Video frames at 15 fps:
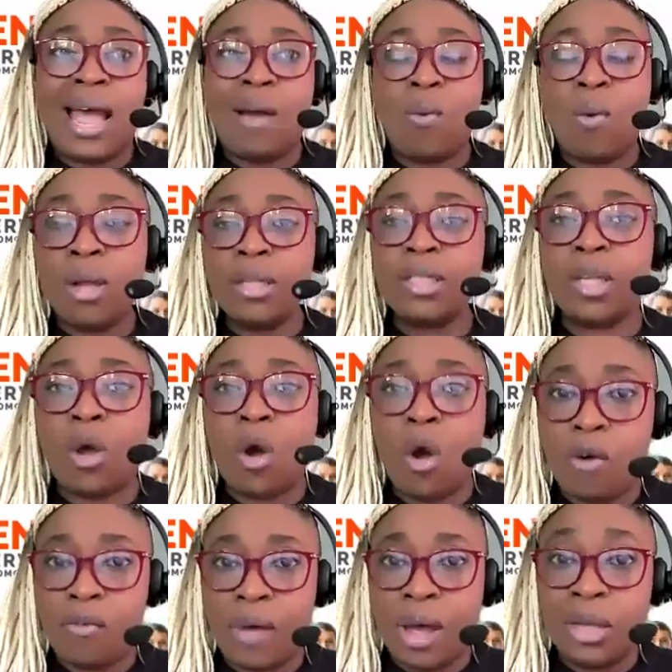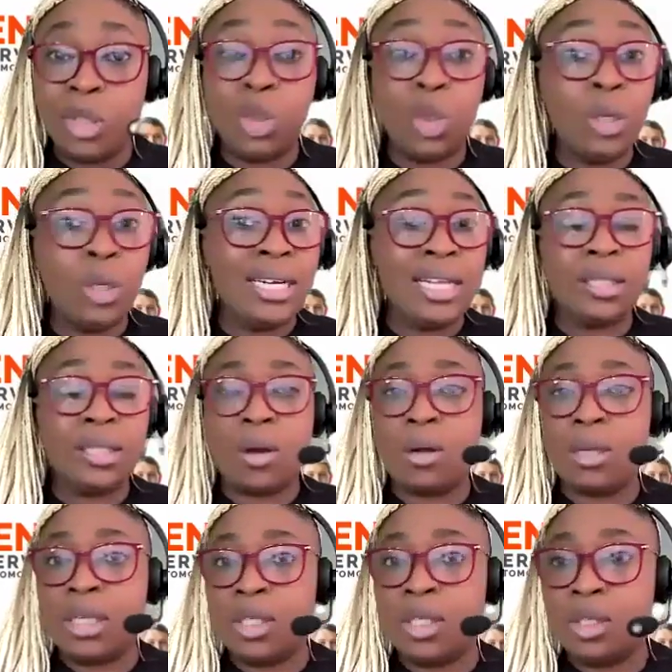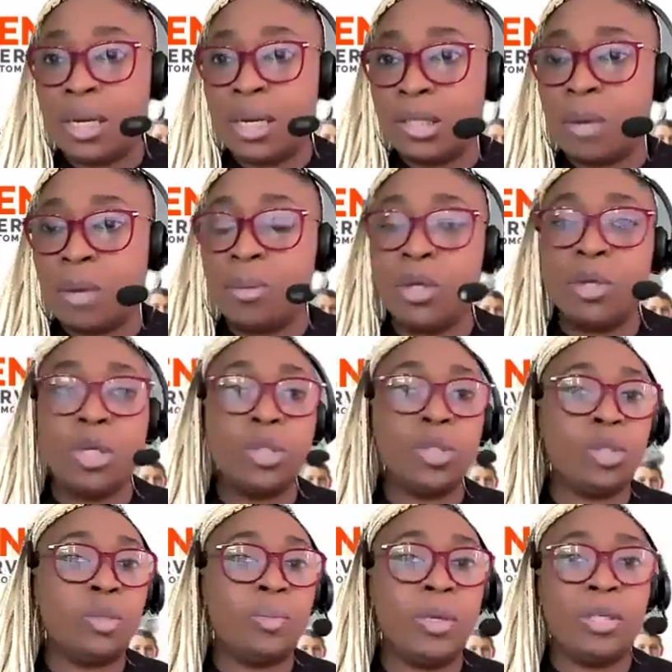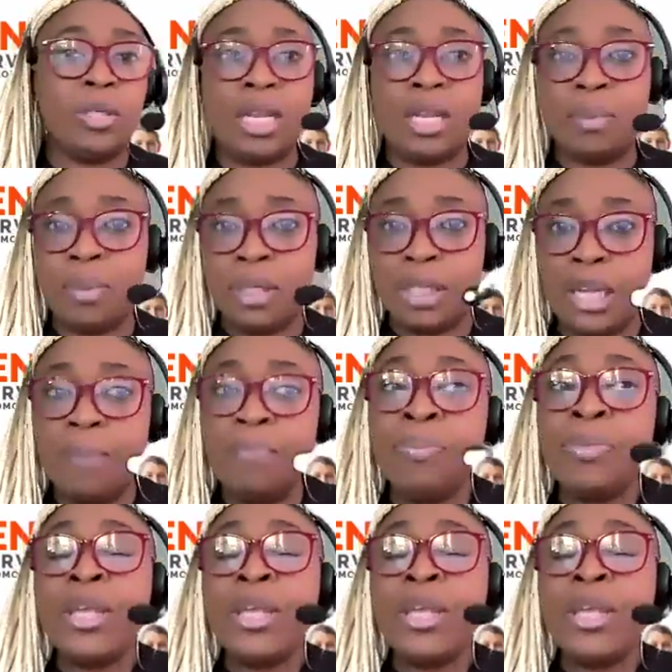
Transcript: I want the cover. You don't need to call the insurance company. You don't need to speak to anybody.